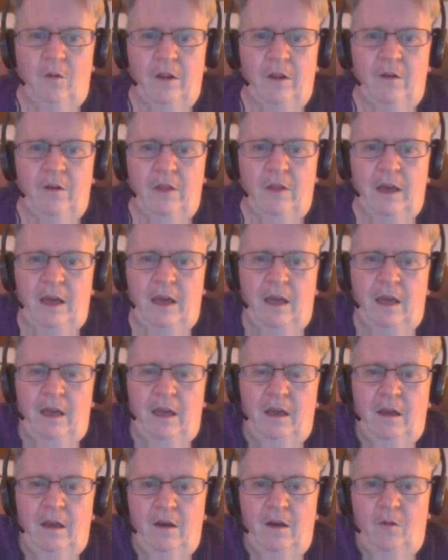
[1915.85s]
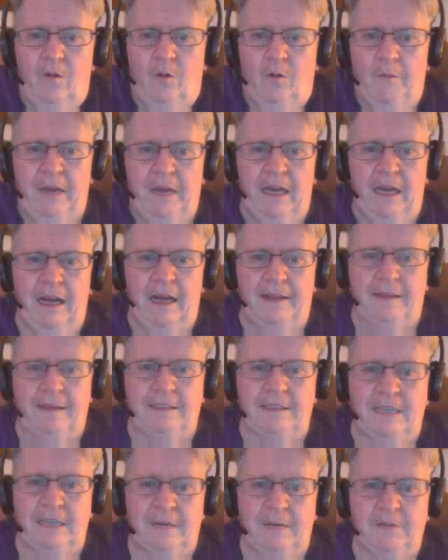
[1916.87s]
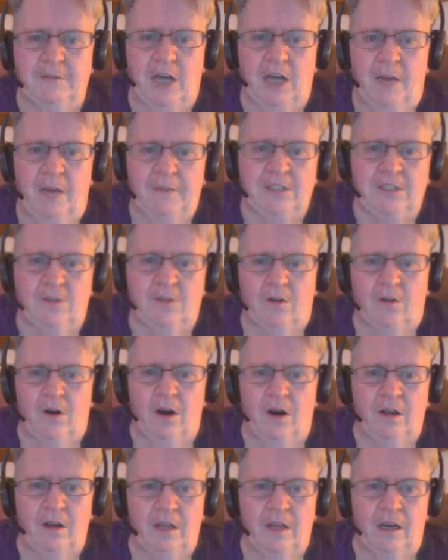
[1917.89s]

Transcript: whether they were made at the same time as Torog,